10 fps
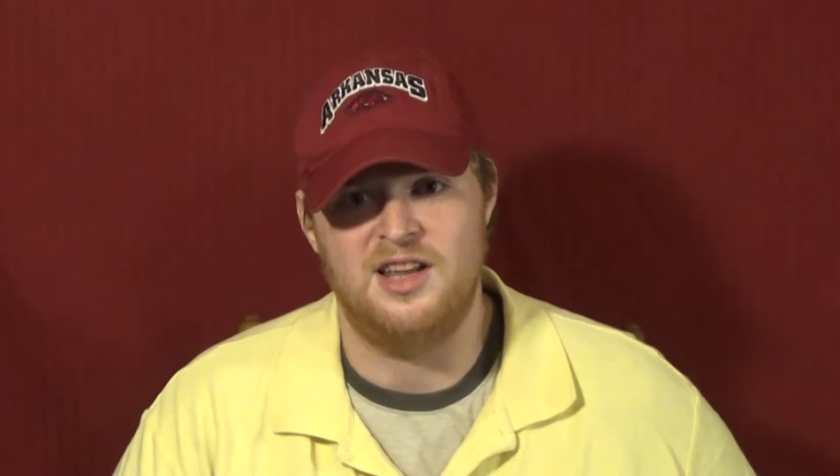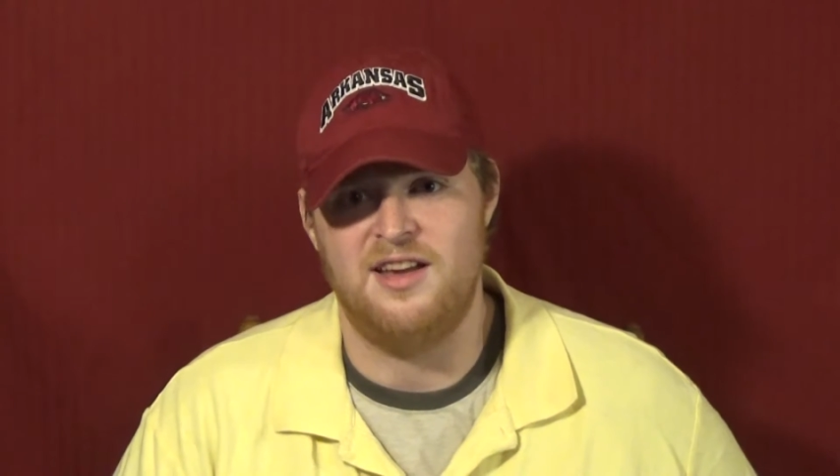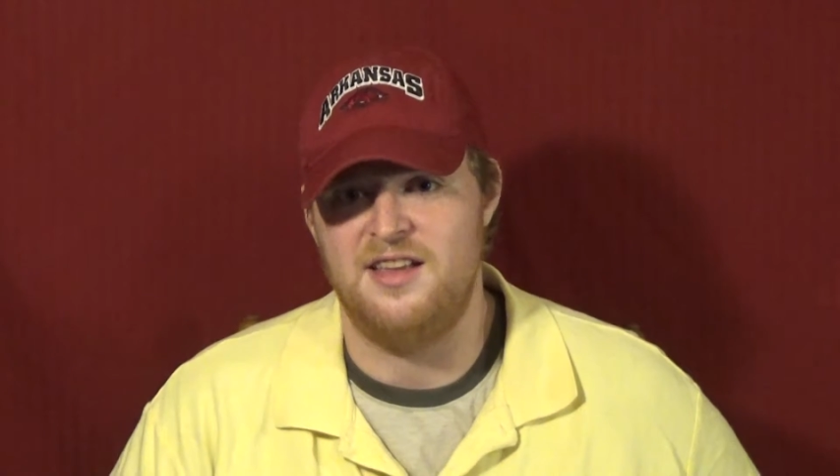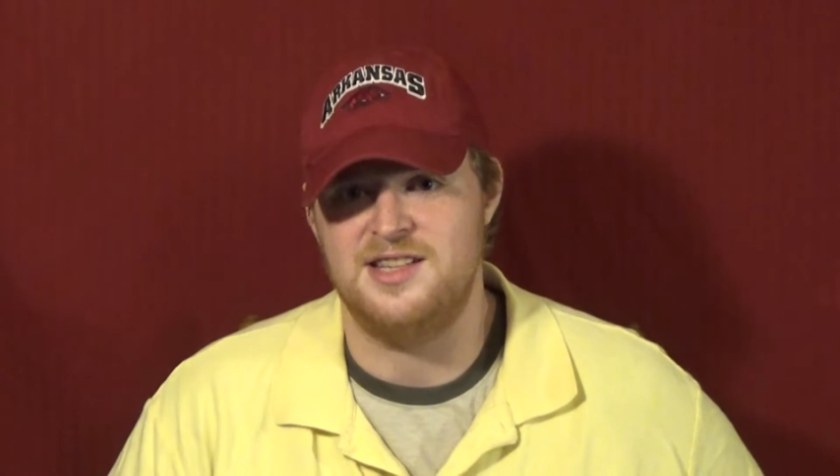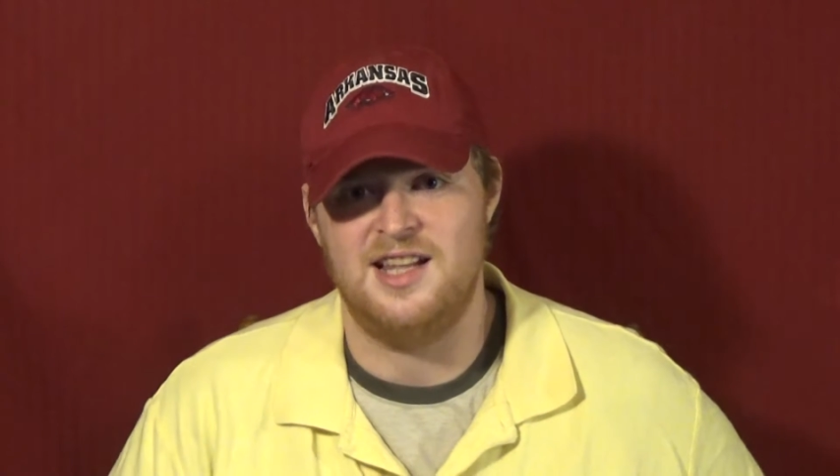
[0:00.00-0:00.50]

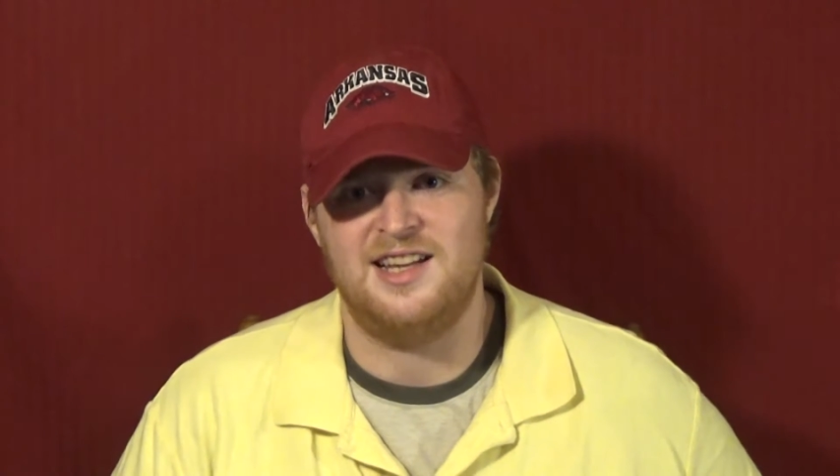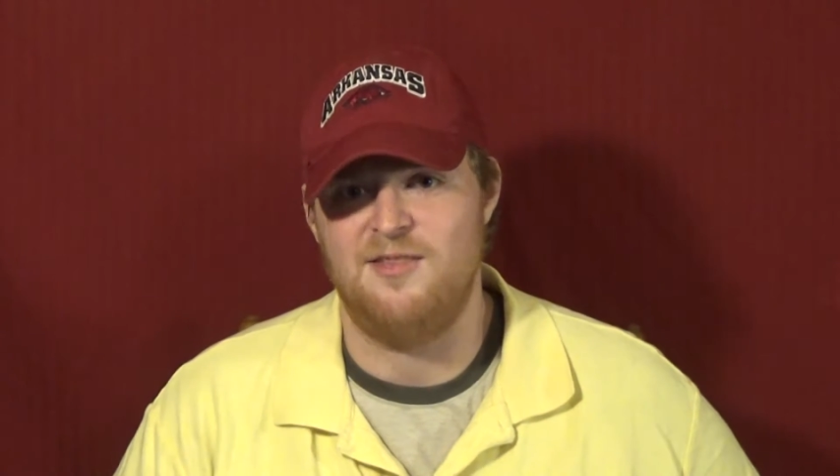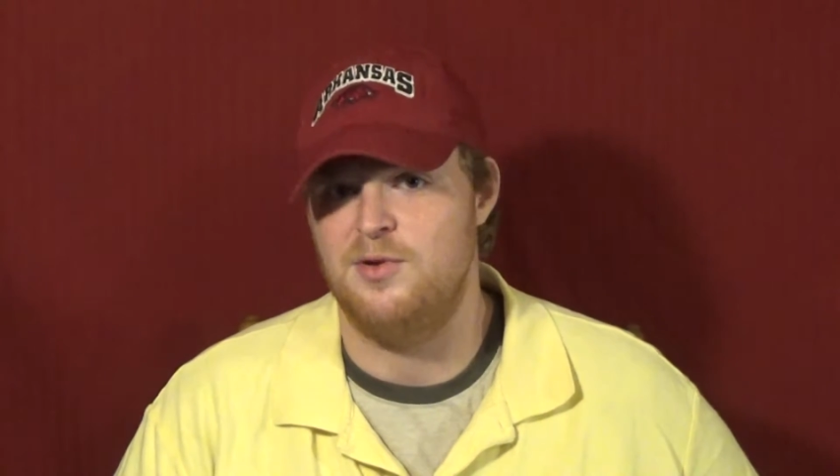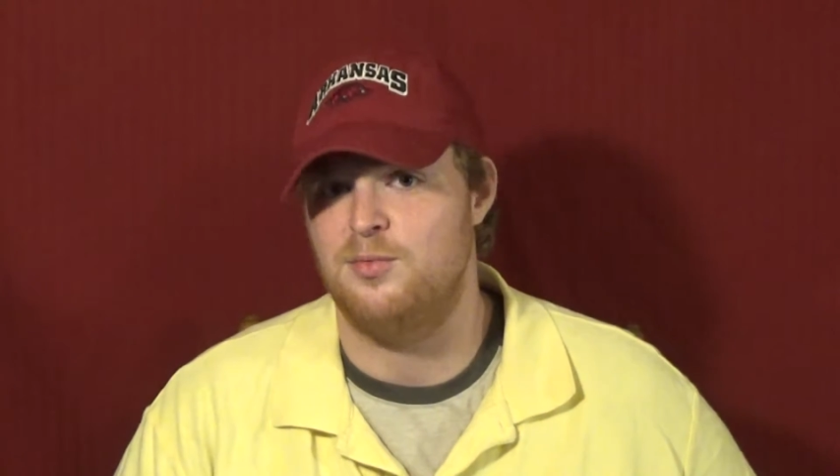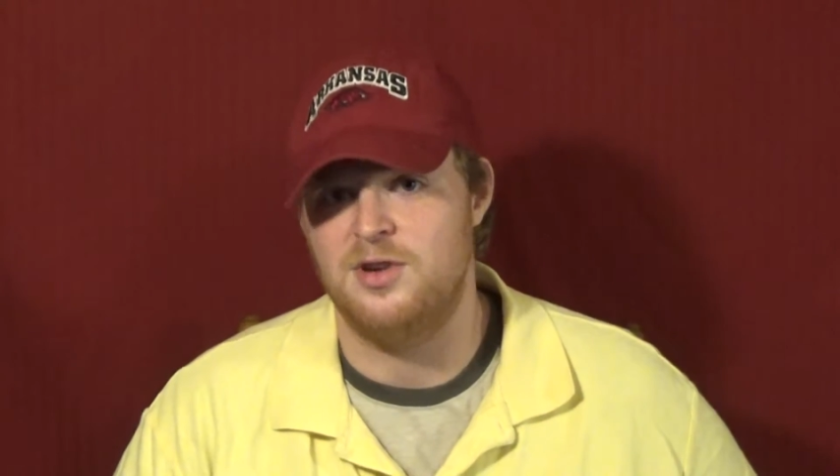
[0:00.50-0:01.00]
It's not like
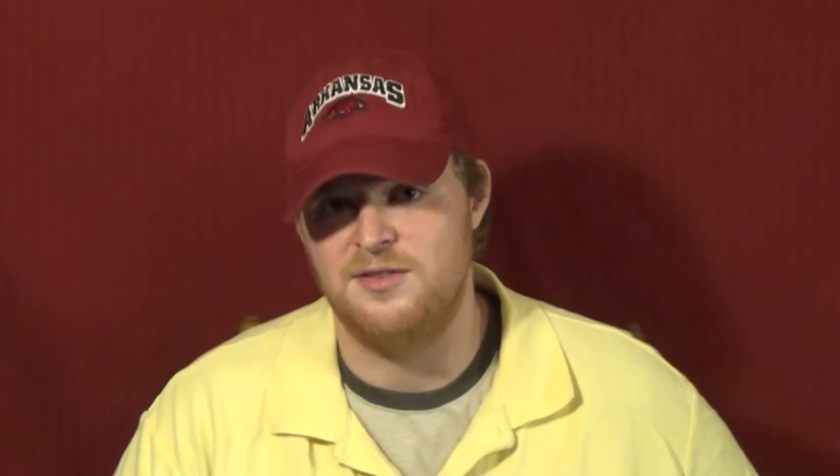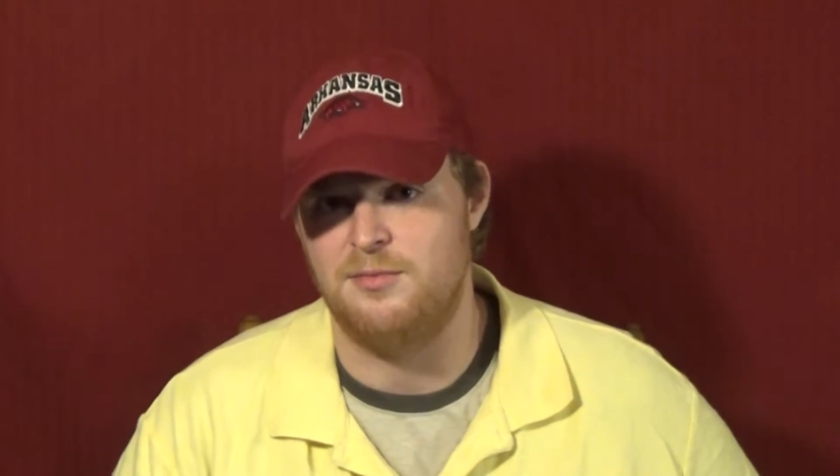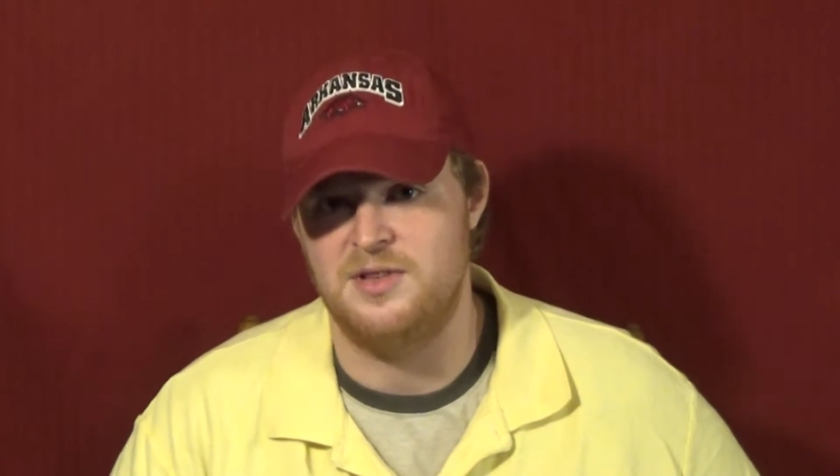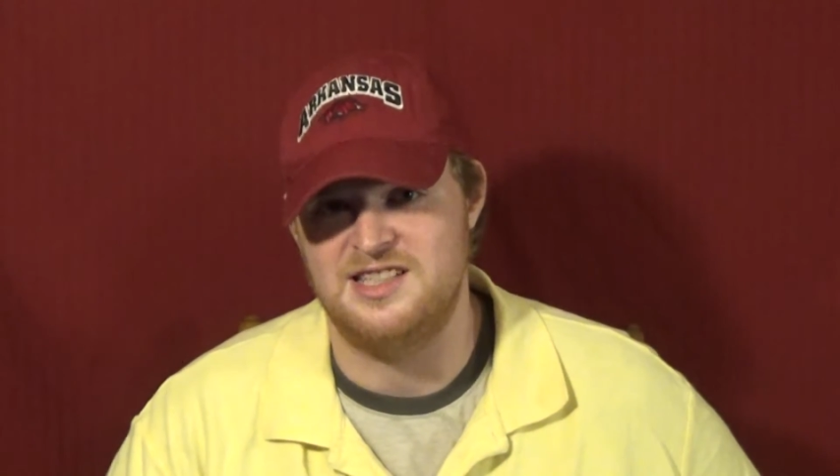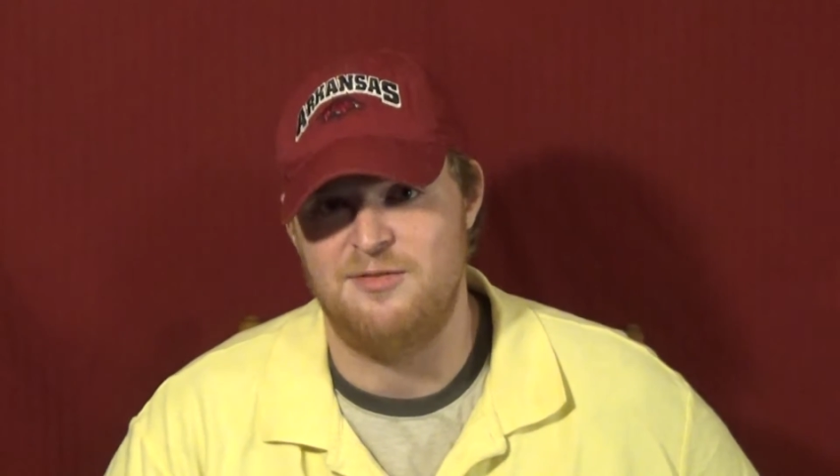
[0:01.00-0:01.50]
I've been running
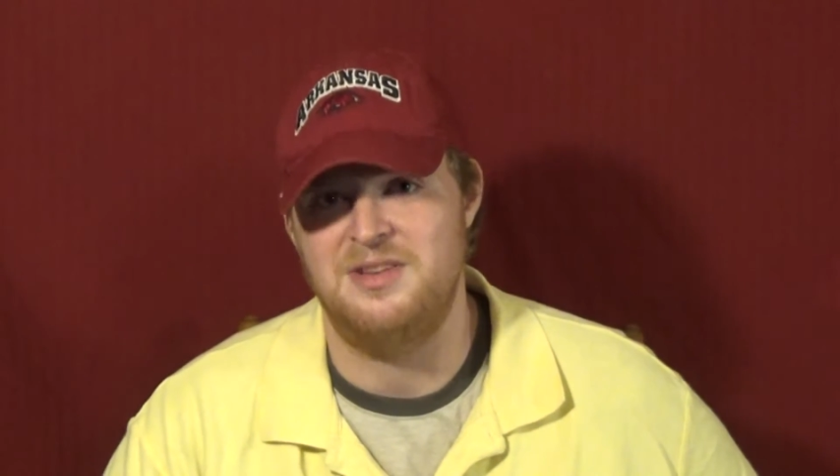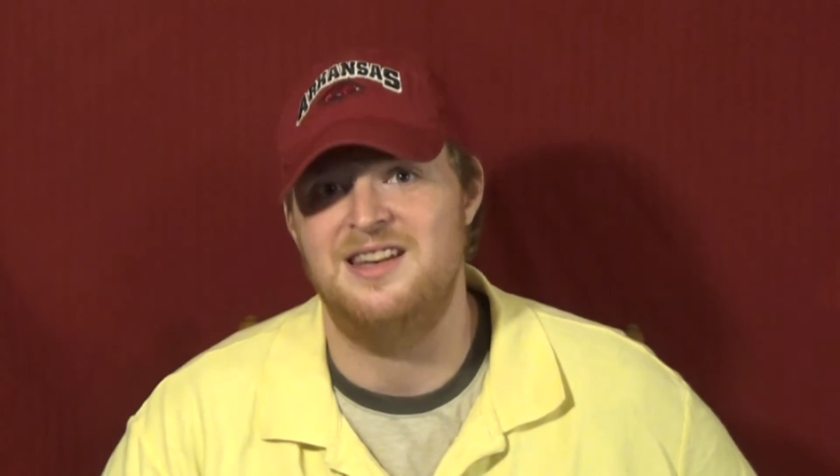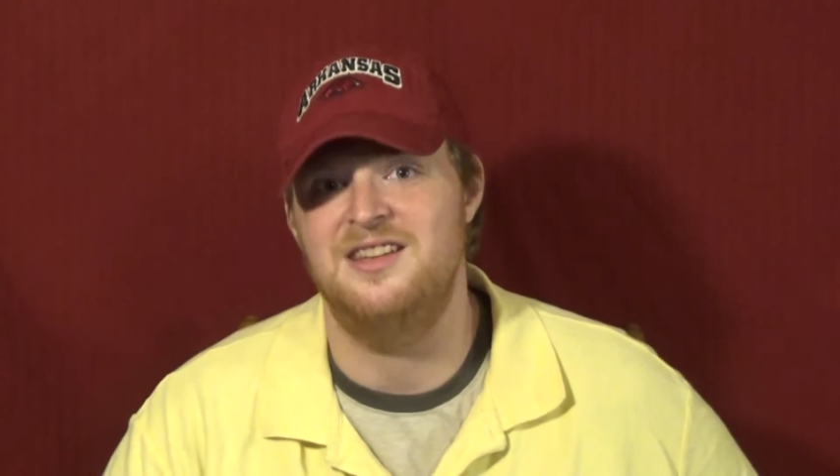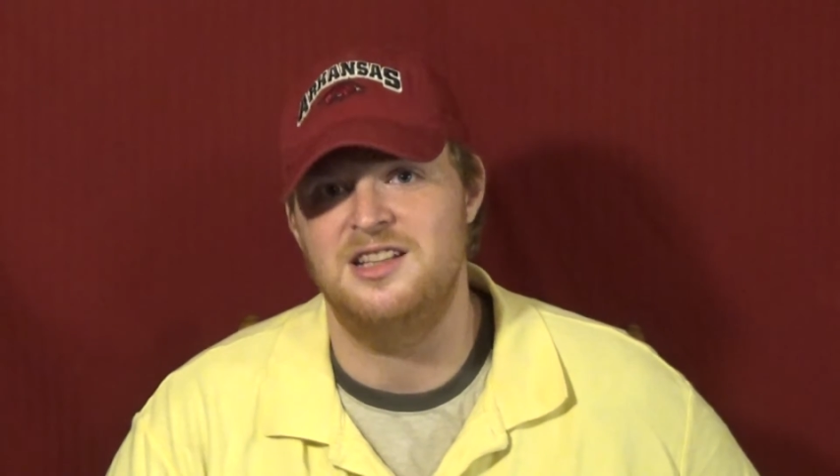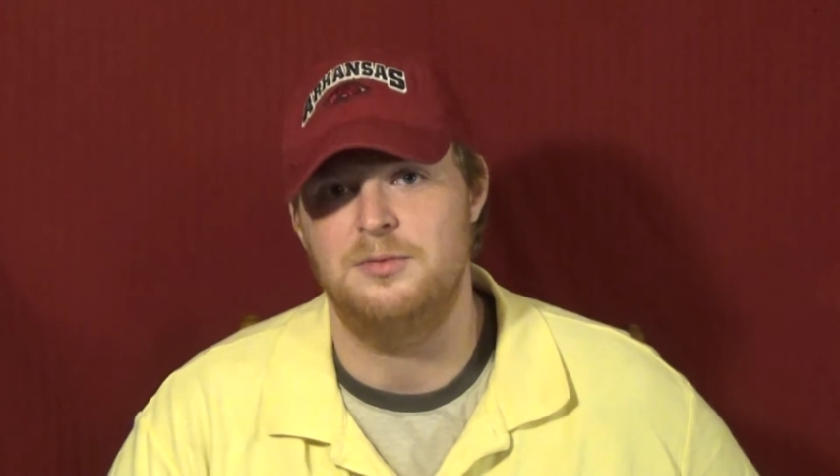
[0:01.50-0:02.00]
from this. I've
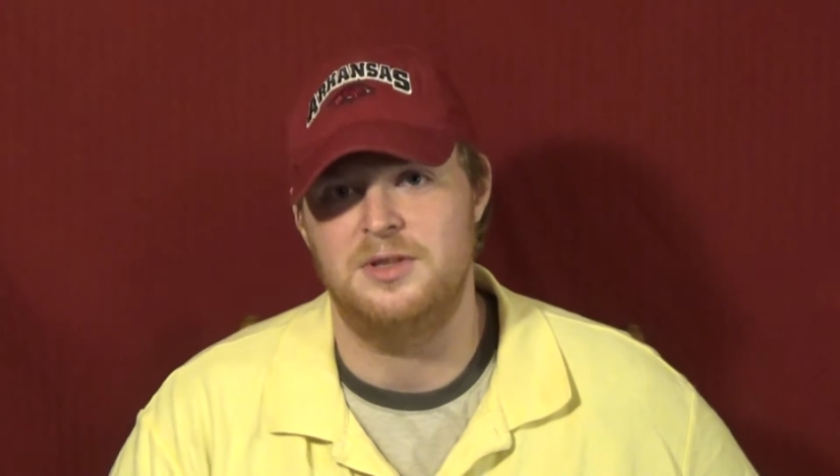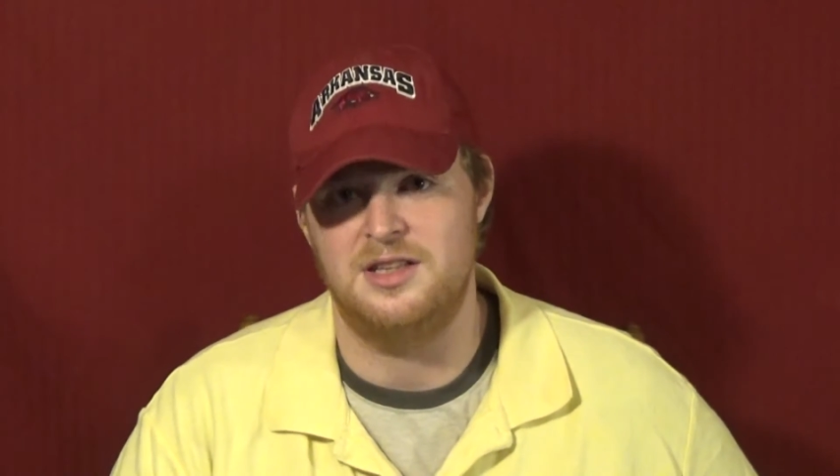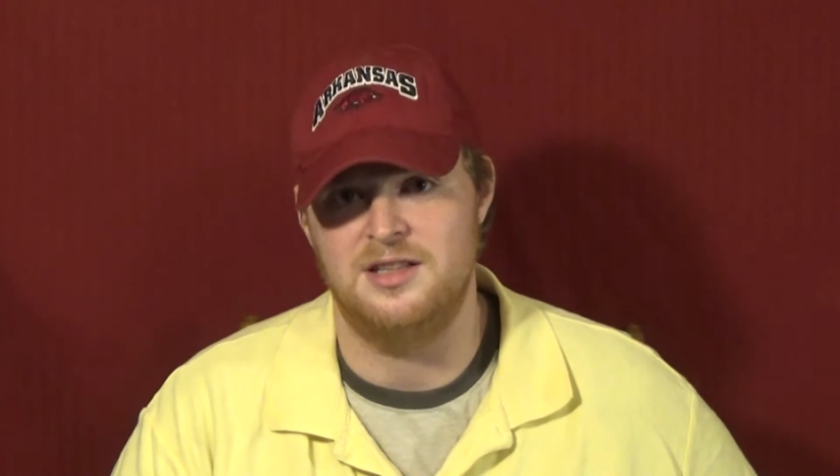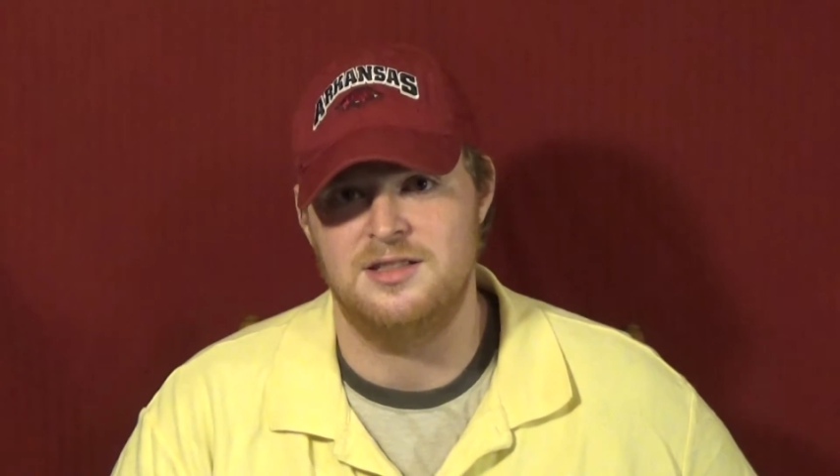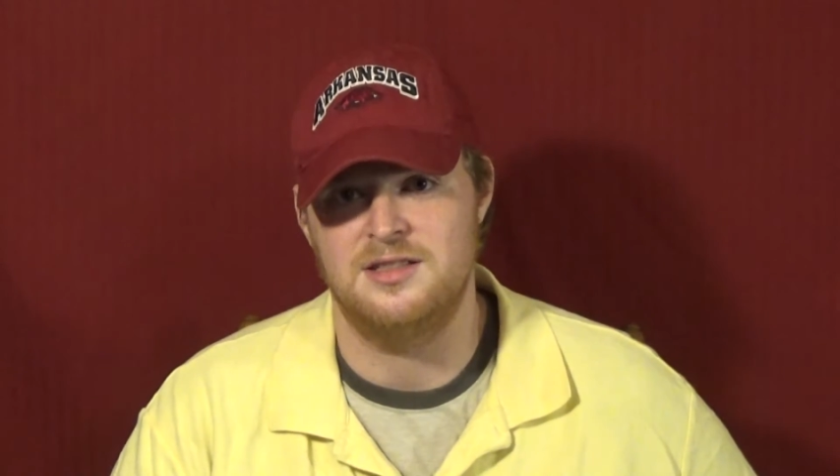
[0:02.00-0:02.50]
been dealing with
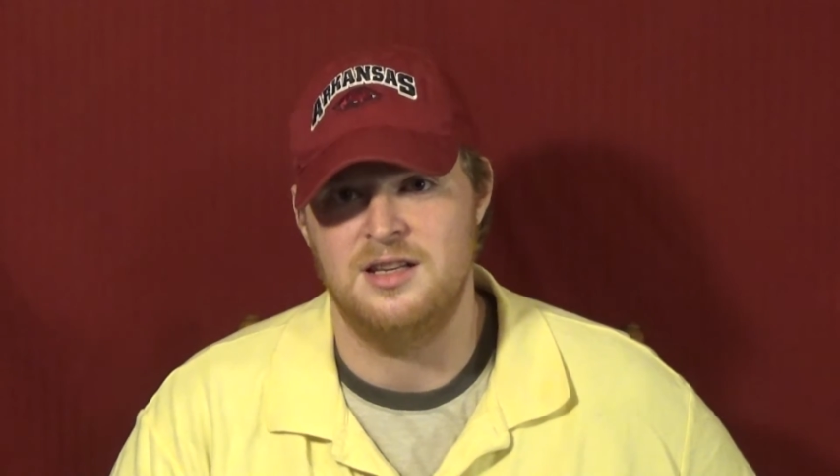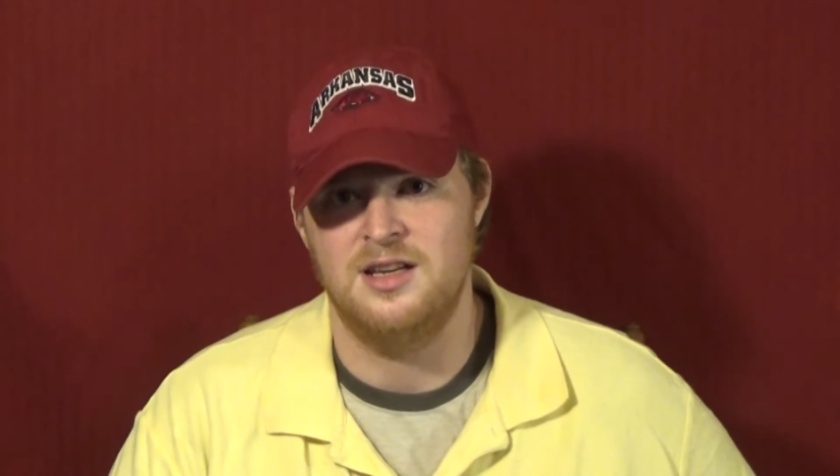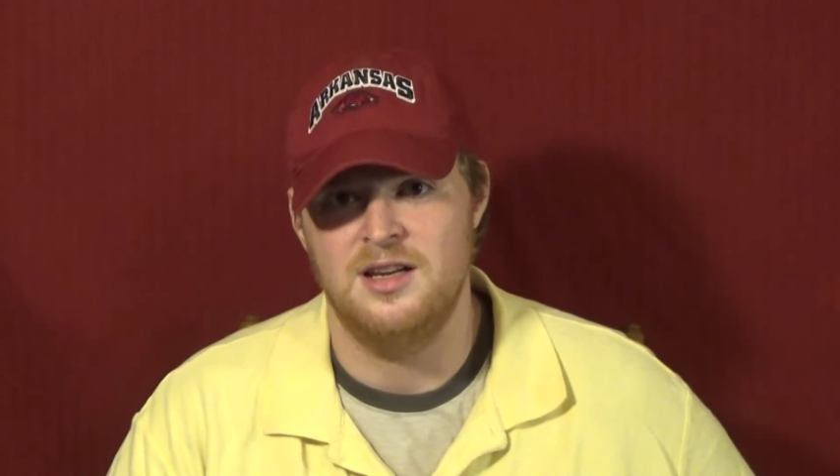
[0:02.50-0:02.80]
this.